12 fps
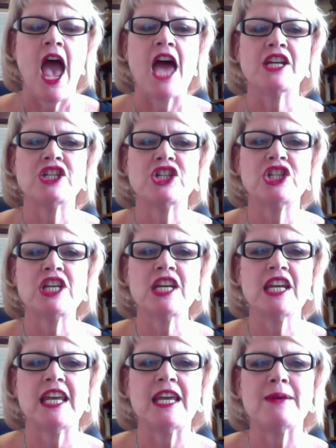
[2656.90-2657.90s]
And
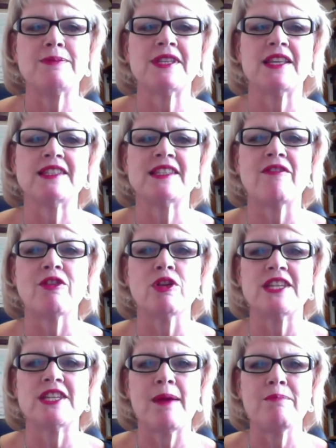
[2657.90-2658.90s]
she keeps
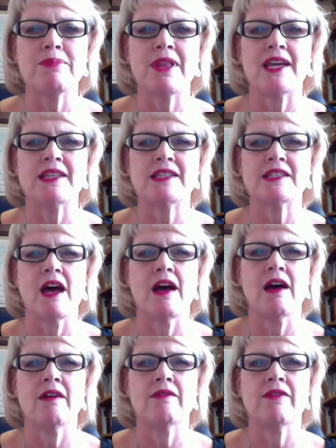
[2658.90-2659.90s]
several templates
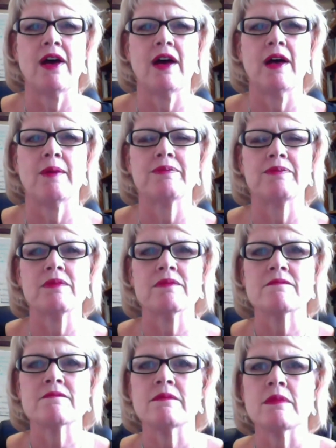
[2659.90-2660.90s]
of
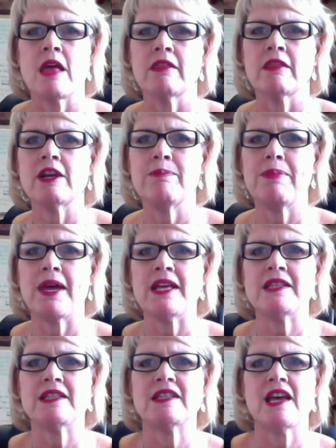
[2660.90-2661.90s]
little
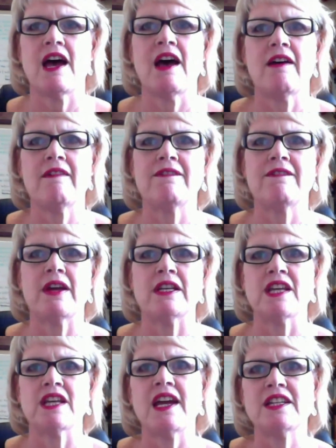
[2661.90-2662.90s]
bits of
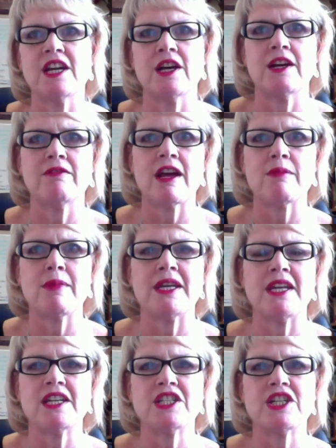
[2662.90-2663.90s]
dietary
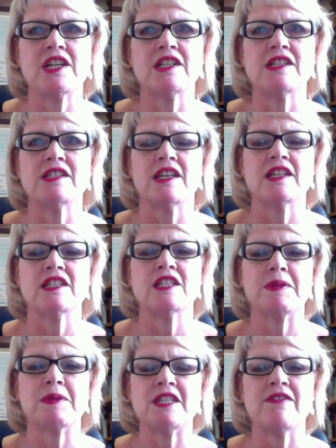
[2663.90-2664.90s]
recommendations and
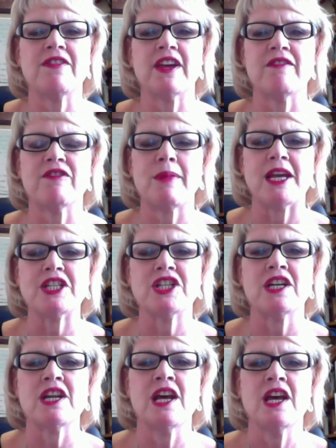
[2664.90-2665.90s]
specific
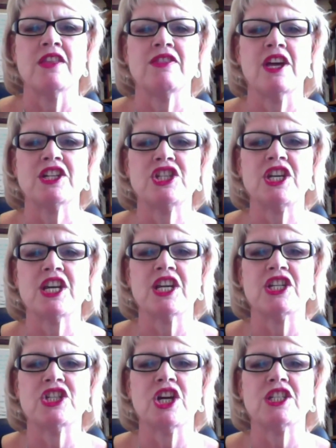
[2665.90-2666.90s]
information that she
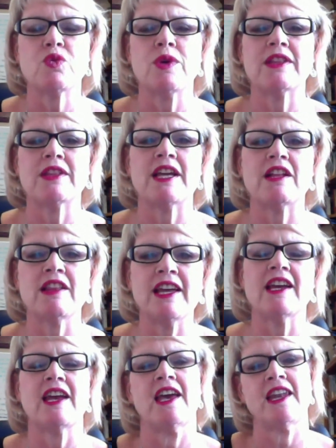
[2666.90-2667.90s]
can just quickly
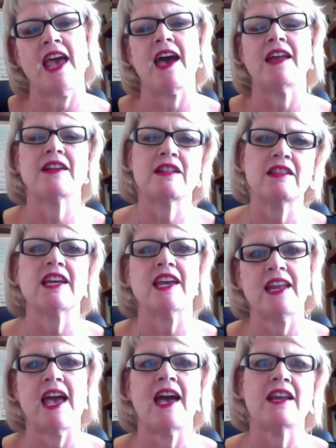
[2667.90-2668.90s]
click and add, click
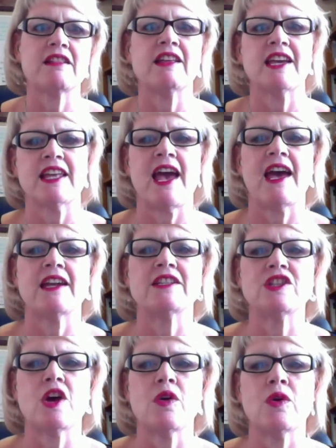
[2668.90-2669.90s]
and add, click and add.
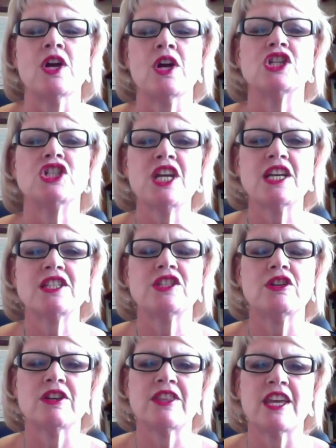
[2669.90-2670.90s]
So she has
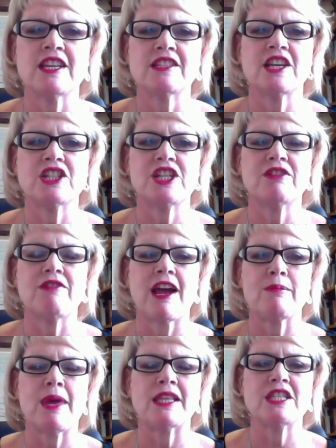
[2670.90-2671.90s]
certain things that she
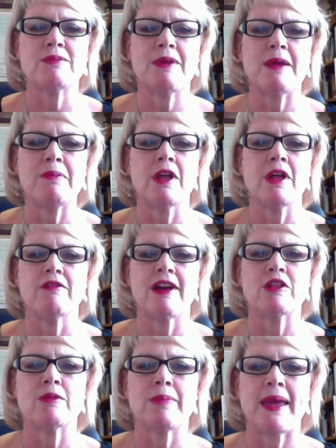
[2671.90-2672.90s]
recommends to people on a
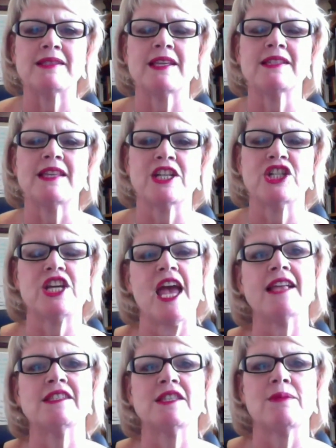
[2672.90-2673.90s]
regular basis, and she
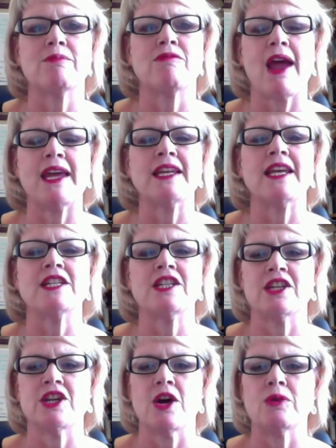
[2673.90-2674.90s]
adds them right into
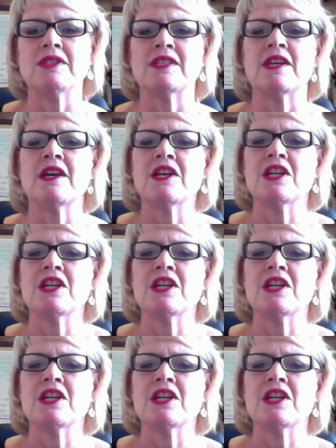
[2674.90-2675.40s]
the notes.